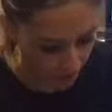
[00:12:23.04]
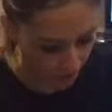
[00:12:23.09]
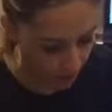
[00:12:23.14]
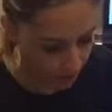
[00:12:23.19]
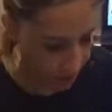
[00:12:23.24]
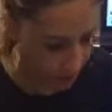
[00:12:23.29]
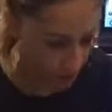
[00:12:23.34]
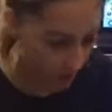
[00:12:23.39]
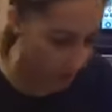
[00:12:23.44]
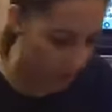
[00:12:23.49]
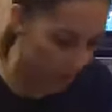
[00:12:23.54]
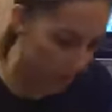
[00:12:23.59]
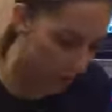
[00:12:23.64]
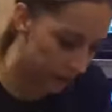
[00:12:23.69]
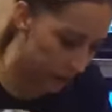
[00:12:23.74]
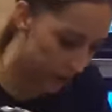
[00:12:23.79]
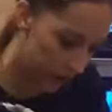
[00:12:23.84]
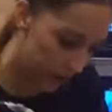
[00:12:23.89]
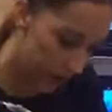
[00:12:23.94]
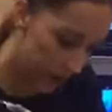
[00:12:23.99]

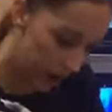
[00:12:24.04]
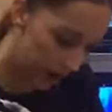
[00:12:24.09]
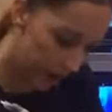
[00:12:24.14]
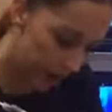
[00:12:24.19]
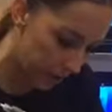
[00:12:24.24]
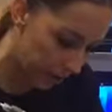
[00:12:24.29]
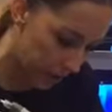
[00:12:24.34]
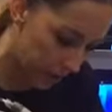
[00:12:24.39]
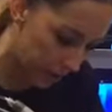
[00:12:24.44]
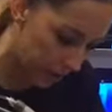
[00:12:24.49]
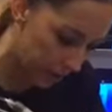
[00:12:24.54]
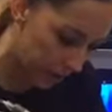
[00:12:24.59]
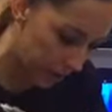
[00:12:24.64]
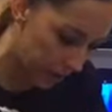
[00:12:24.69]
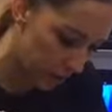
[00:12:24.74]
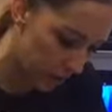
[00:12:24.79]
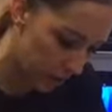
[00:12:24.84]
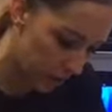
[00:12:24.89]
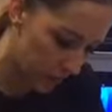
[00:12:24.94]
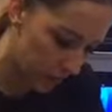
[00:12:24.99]
Another add-on that we
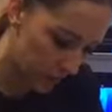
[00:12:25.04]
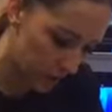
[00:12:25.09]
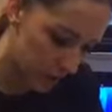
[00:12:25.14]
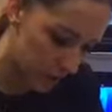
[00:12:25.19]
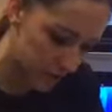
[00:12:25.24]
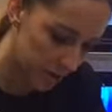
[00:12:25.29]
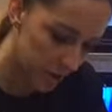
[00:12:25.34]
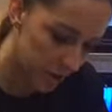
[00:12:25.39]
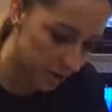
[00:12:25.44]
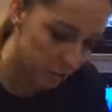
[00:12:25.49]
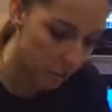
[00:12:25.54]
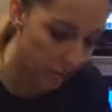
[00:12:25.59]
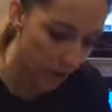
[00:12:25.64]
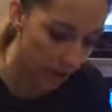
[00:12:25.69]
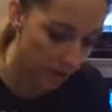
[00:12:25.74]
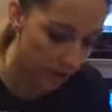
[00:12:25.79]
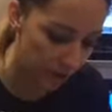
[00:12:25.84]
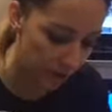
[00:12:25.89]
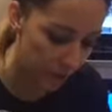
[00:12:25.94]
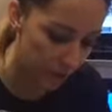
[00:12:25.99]
offer is called
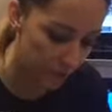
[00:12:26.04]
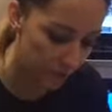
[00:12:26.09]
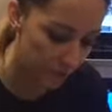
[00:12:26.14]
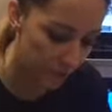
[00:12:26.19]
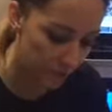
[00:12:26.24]
Brighten All.